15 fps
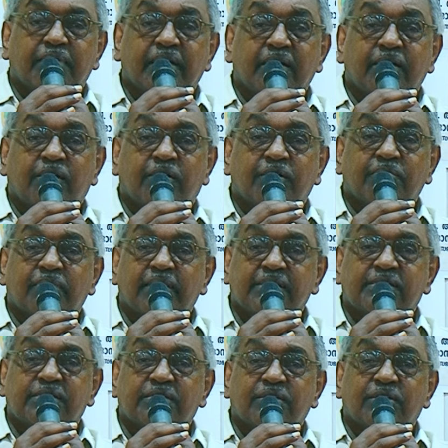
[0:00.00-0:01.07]
may God
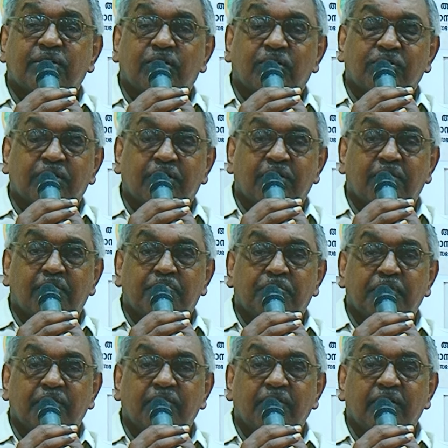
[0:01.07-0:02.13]
bless Dr.
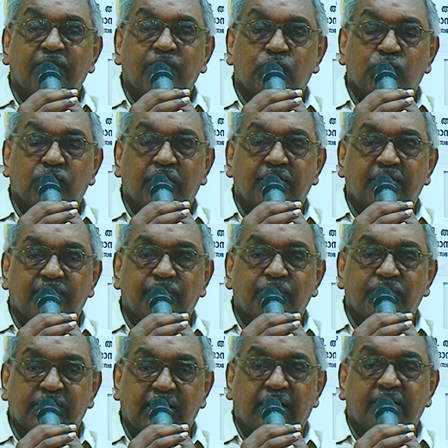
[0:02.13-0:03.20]
P. V. Viswanathan
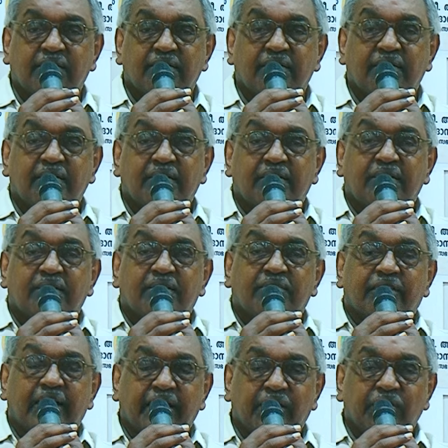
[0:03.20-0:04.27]
Nampoothiri sir.
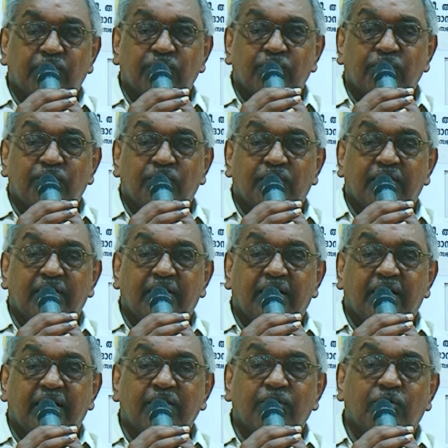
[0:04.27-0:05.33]
Thank you.
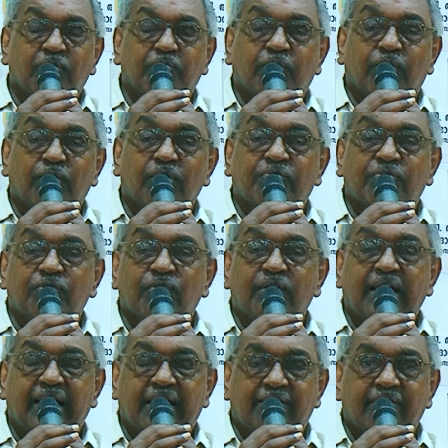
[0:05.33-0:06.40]
I hope all of you
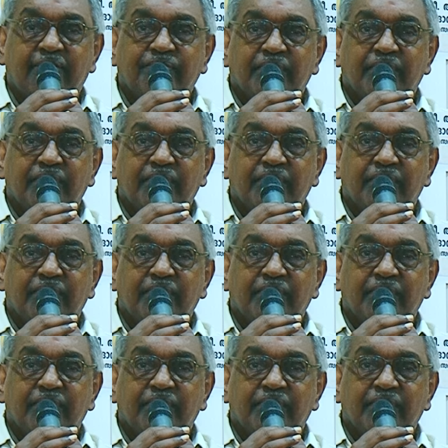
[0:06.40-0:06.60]
will have